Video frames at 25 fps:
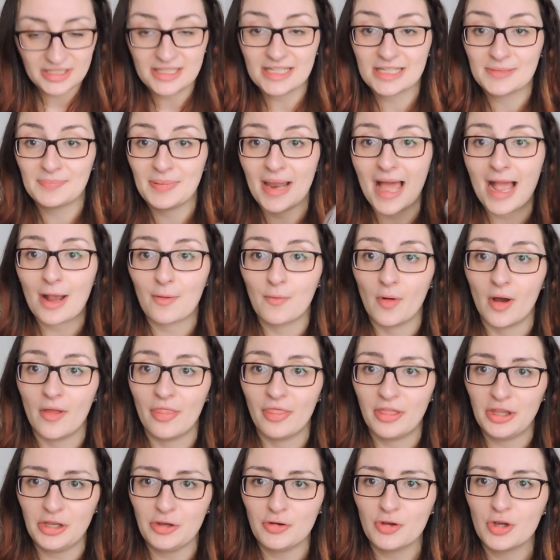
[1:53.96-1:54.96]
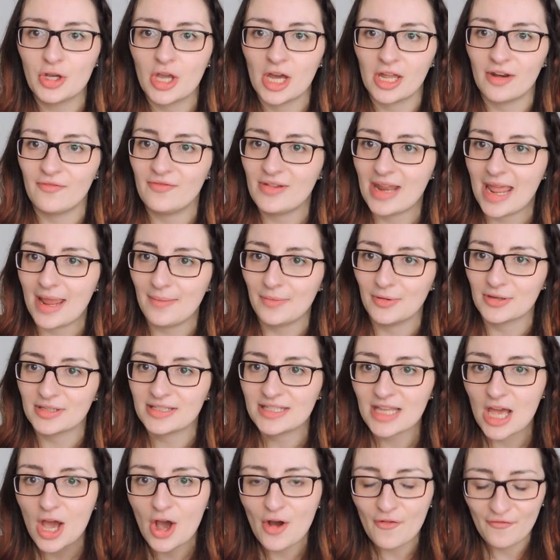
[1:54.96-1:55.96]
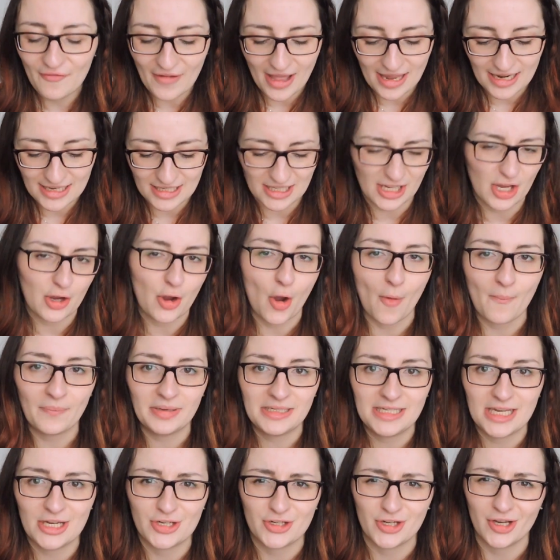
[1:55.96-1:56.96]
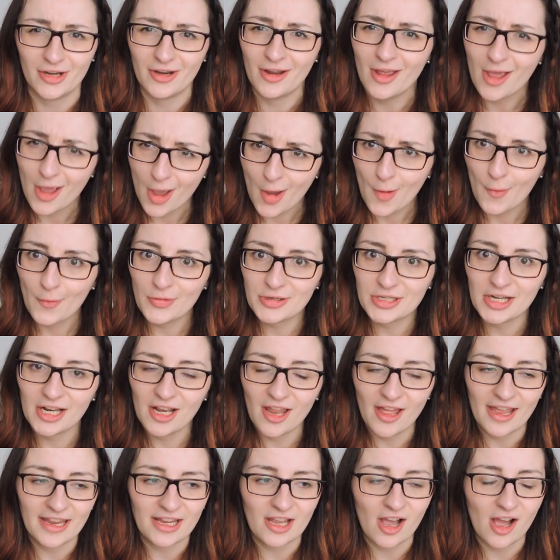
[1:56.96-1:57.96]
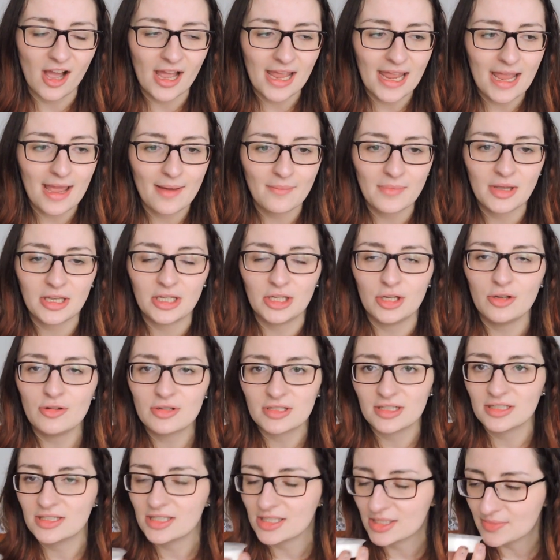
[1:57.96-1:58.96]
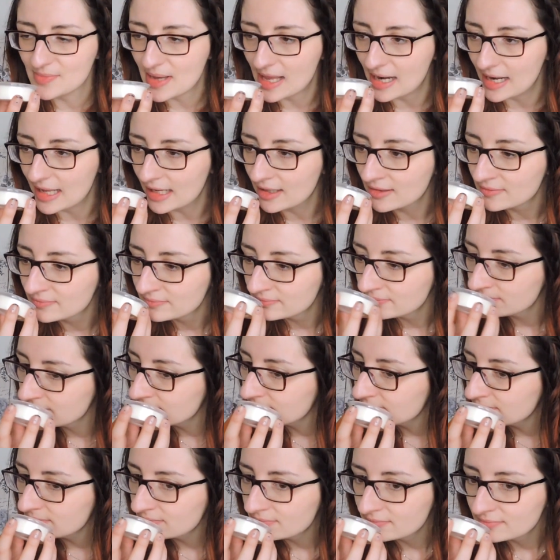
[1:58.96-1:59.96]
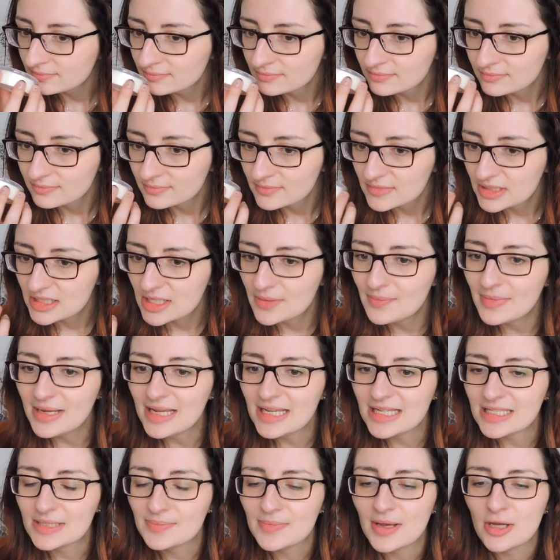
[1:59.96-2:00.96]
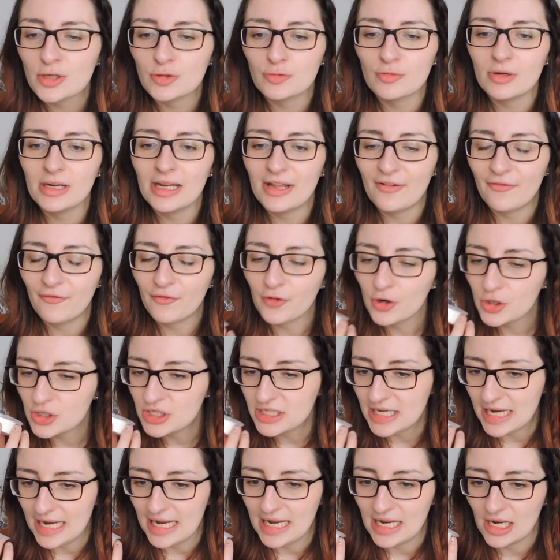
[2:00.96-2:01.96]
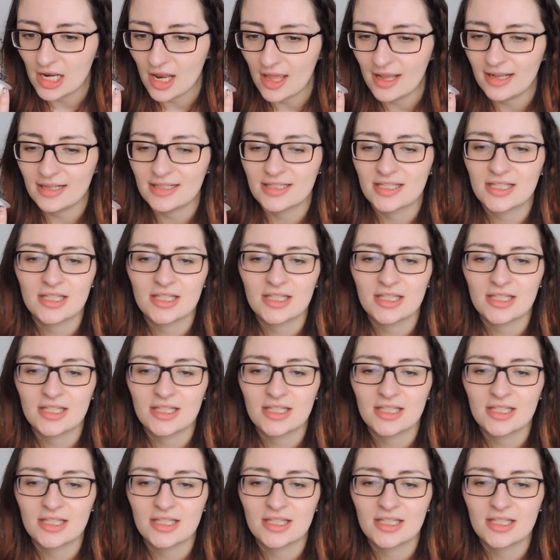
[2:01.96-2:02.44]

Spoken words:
is this black one that you can kind of name yourself, and it's like a competition, which I like. I am useless at smelling. To me, it smells really fruity and like